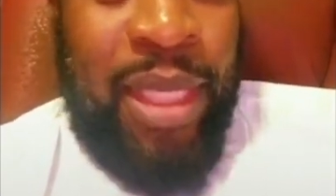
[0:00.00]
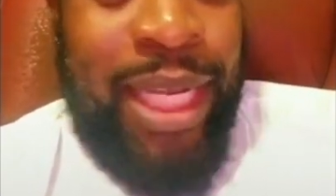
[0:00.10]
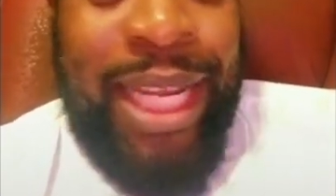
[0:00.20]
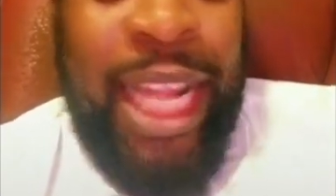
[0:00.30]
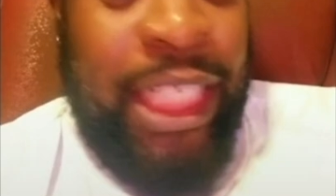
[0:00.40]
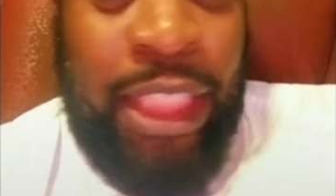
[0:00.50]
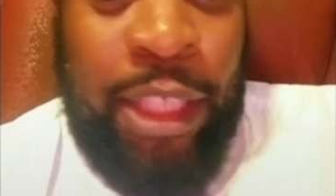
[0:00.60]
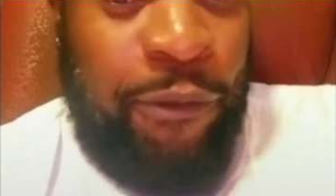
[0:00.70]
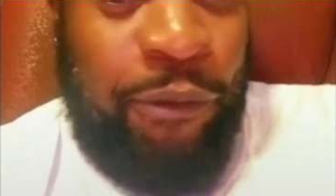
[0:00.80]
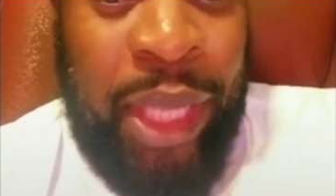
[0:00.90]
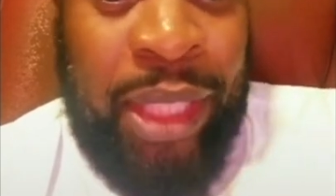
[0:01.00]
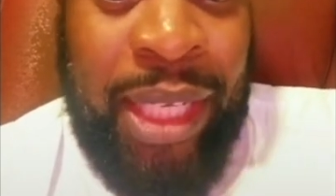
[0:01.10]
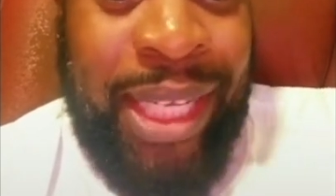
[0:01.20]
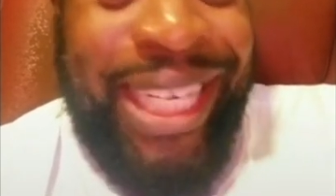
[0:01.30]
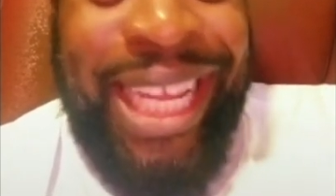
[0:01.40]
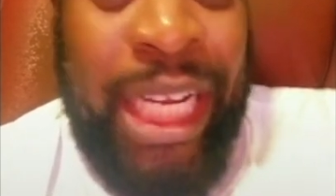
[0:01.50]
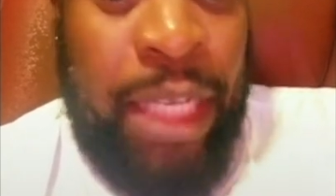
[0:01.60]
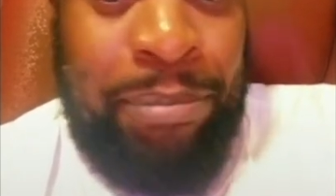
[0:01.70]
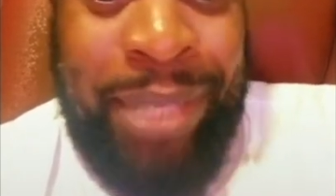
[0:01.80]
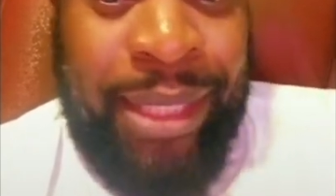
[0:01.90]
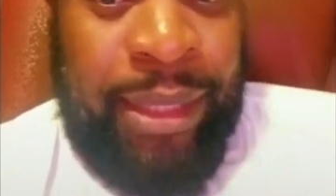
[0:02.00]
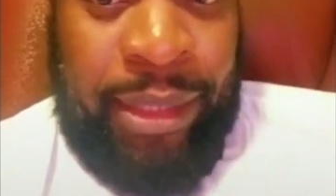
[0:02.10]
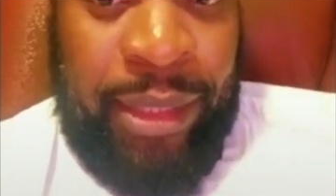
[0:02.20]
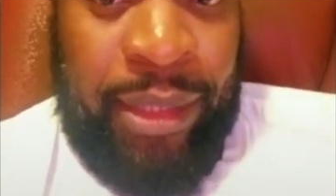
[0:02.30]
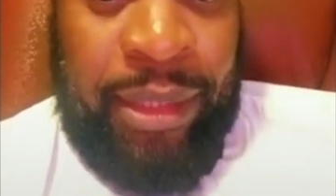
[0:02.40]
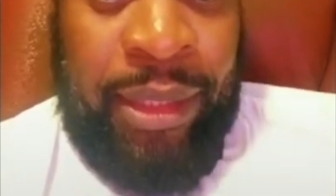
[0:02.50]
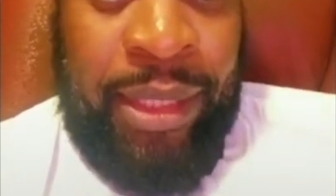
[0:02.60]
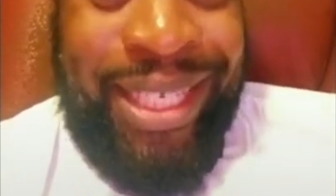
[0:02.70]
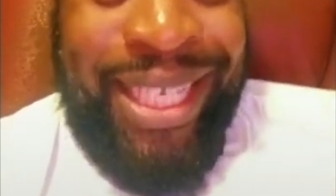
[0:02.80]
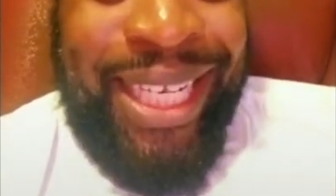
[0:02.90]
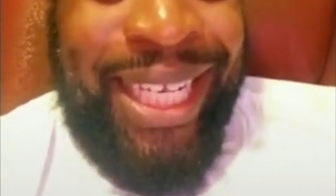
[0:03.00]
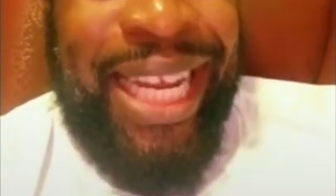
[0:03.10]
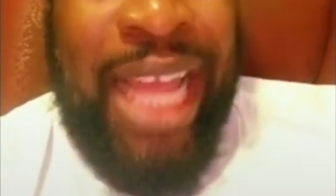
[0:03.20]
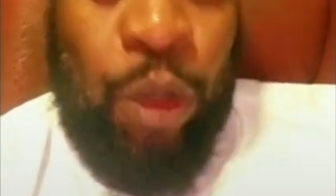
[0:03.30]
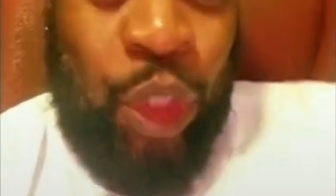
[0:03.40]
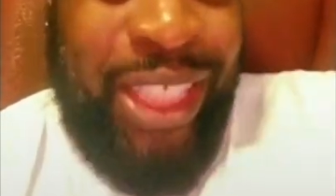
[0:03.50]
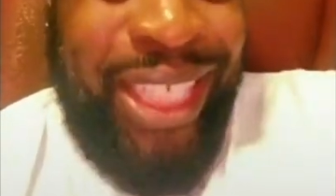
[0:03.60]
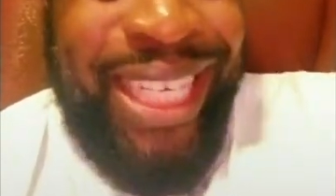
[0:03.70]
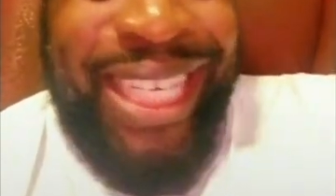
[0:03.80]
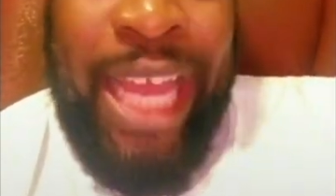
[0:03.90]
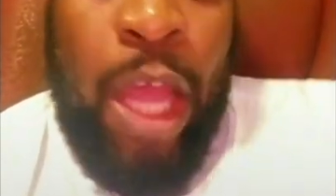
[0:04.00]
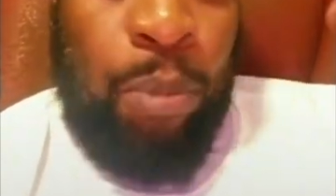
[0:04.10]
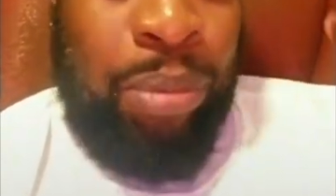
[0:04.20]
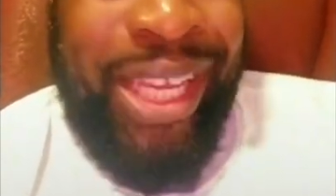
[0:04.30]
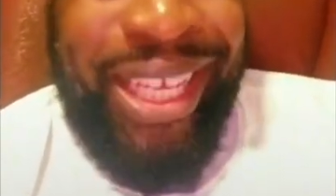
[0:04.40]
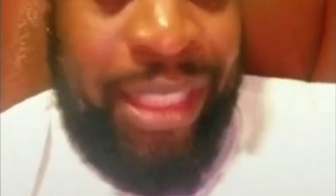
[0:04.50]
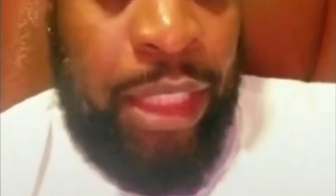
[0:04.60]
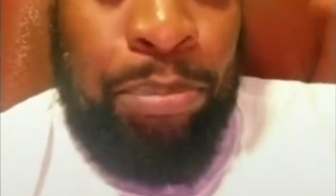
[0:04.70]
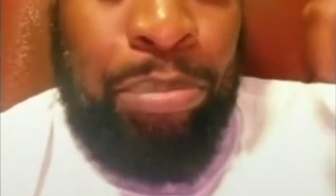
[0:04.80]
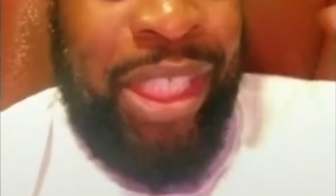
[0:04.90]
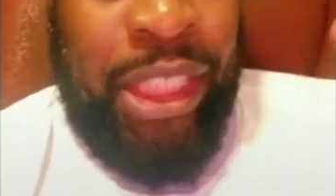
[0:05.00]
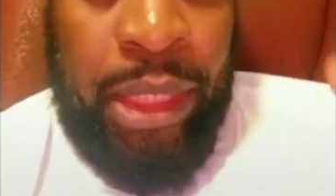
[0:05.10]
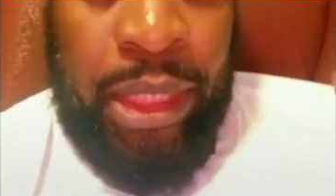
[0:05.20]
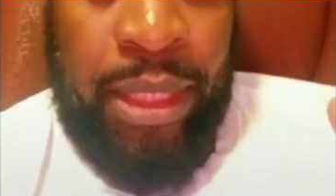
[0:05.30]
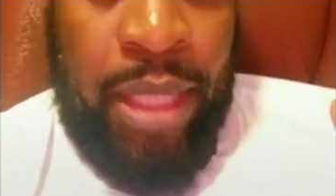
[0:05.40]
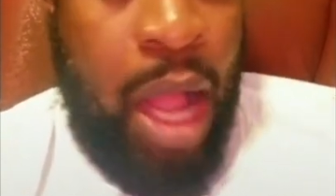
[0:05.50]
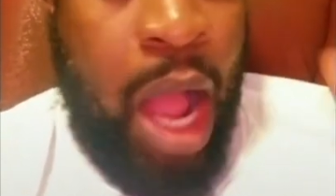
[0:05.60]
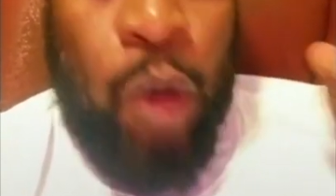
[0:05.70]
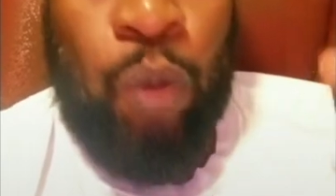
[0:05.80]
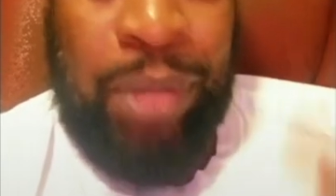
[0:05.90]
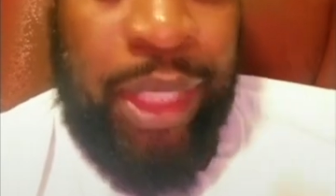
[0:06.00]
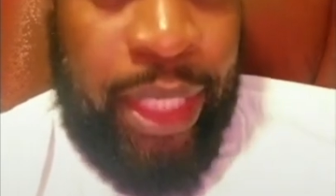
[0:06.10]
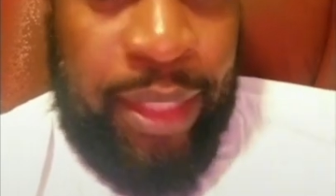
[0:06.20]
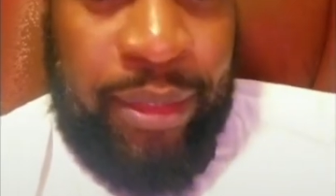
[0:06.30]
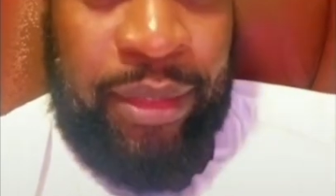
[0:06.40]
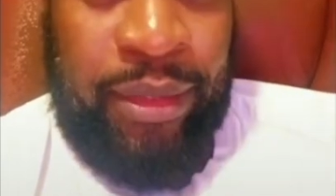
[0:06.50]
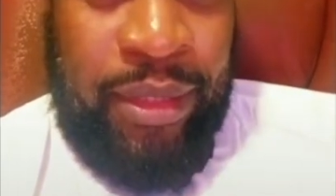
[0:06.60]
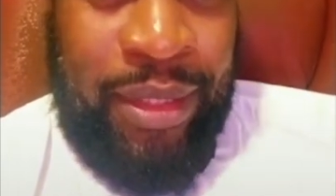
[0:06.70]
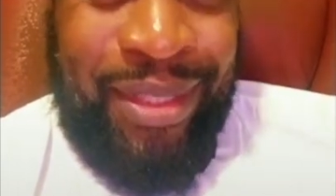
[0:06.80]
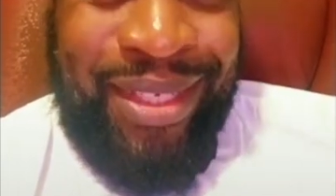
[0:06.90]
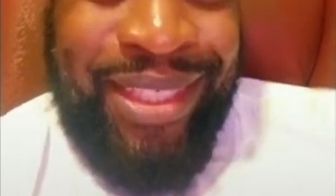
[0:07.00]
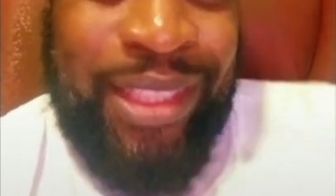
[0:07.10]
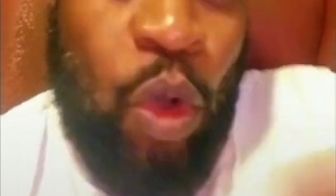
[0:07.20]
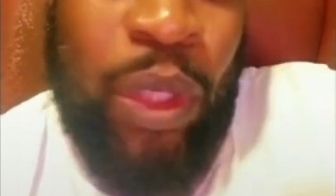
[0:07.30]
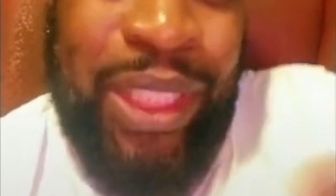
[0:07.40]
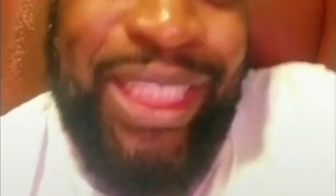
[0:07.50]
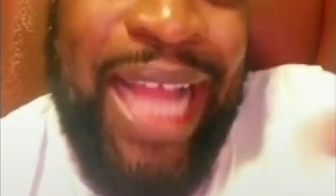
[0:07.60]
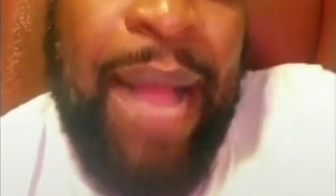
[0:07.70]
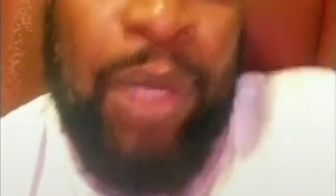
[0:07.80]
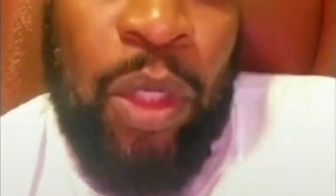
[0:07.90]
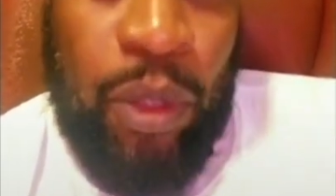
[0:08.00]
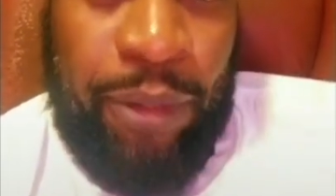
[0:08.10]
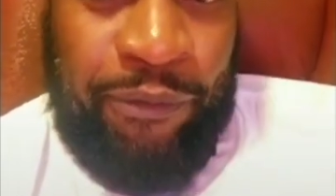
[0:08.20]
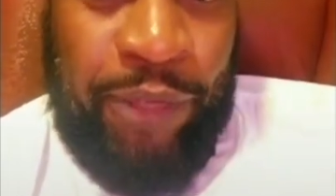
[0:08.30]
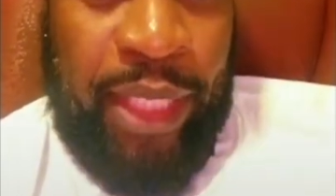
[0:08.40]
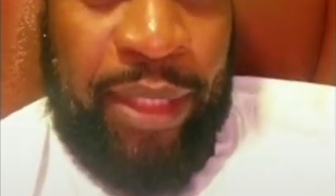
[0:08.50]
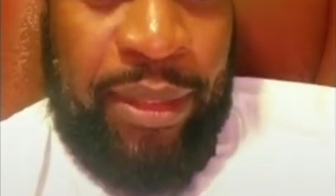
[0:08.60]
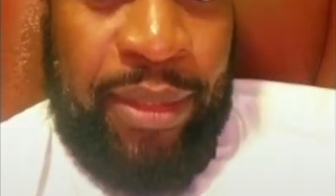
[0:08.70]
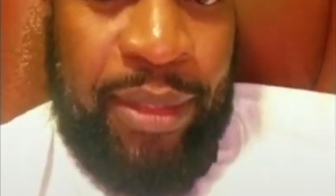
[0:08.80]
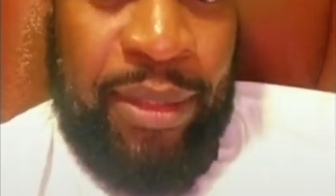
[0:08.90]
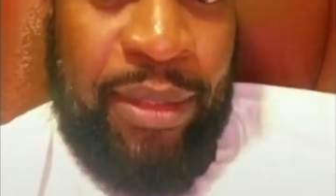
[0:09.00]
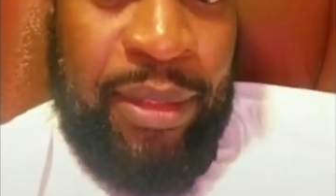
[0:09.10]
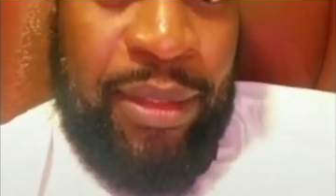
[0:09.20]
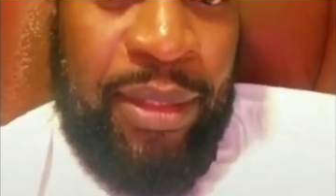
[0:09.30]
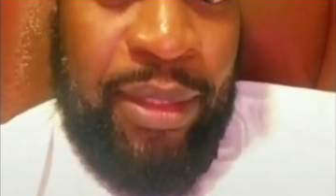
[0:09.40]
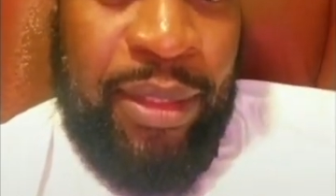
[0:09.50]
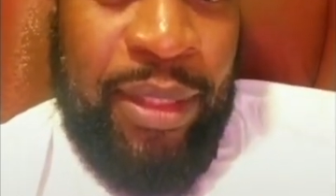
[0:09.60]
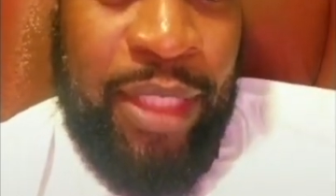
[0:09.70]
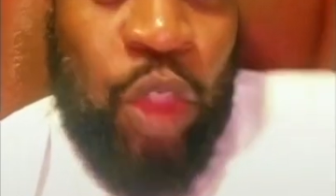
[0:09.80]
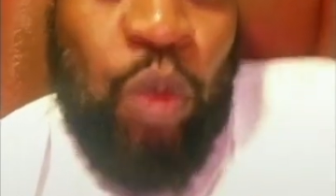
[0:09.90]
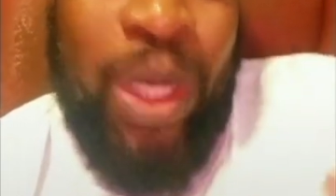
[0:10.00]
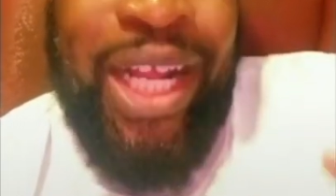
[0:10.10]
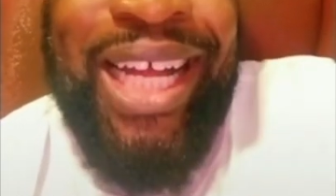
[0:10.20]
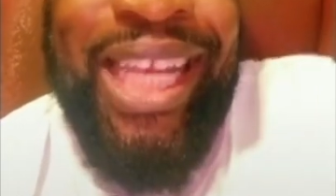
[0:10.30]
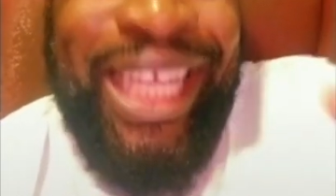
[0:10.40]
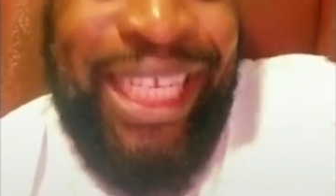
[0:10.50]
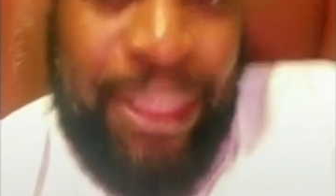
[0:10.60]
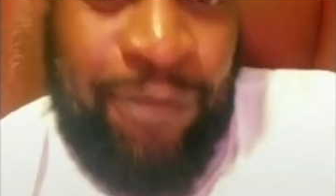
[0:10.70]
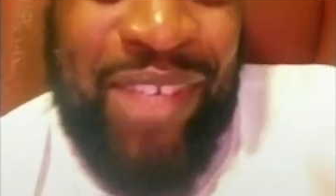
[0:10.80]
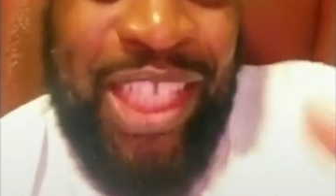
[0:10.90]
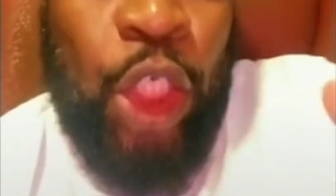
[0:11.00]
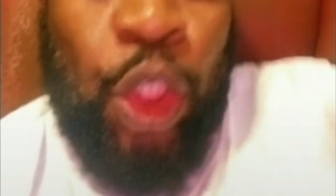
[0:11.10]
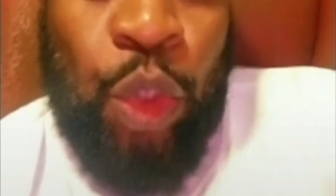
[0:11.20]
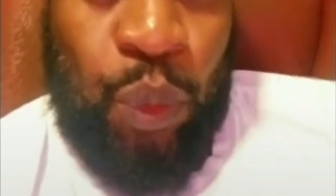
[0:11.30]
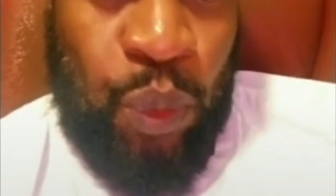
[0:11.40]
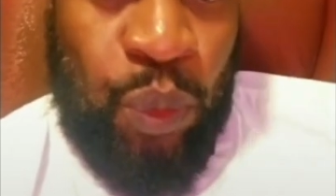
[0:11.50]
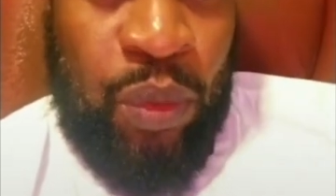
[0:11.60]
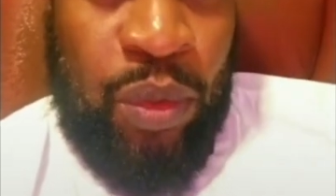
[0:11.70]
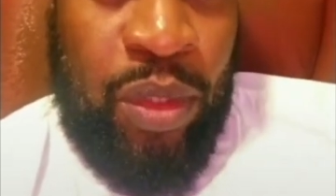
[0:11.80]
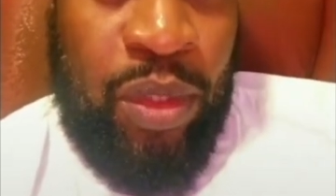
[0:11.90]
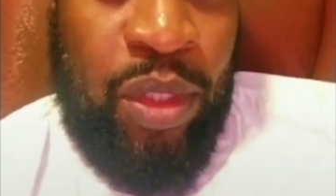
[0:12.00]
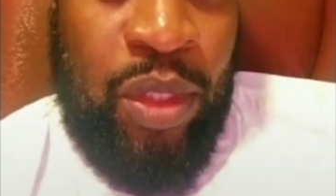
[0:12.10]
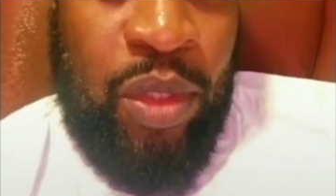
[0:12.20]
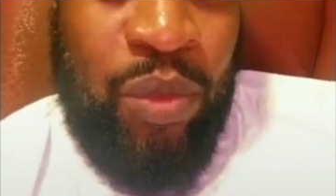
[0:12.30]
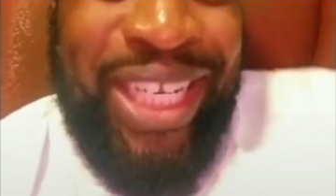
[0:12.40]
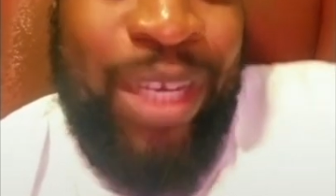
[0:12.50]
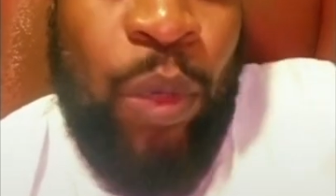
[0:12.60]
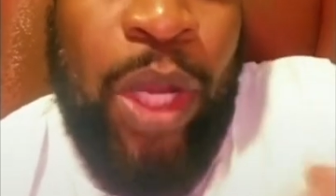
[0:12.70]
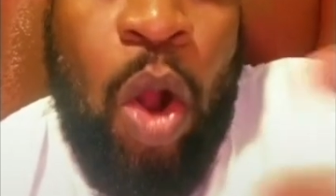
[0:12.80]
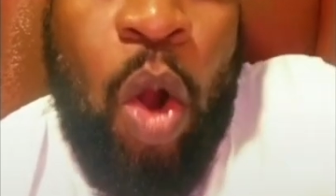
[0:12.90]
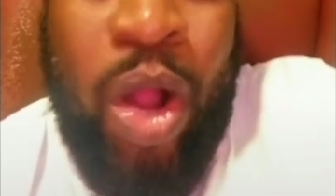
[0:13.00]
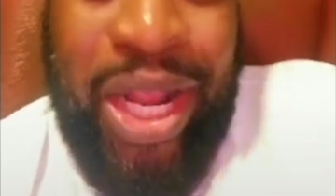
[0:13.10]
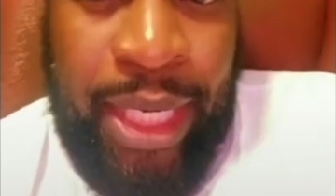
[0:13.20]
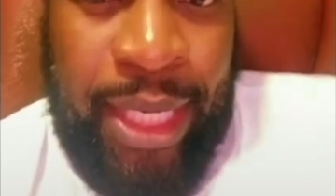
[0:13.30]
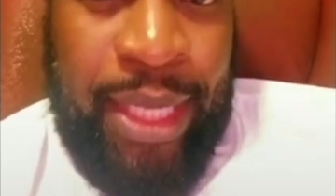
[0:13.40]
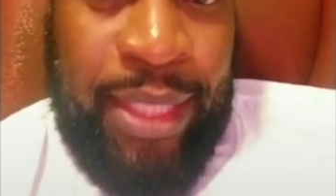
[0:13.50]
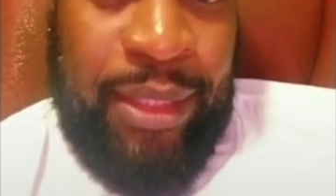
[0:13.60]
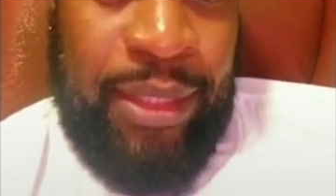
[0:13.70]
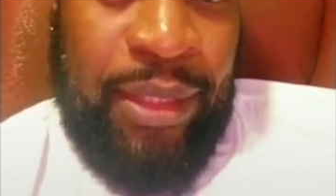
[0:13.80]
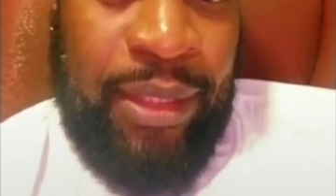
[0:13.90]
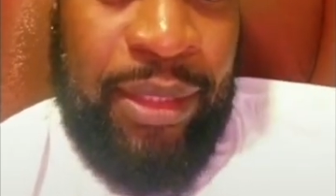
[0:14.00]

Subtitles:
They're not just affecting Canadian businesses. They're now shutting down plants in Michigan, auto plants. It's called a domino effect. That's what a collective can do when they're well organized.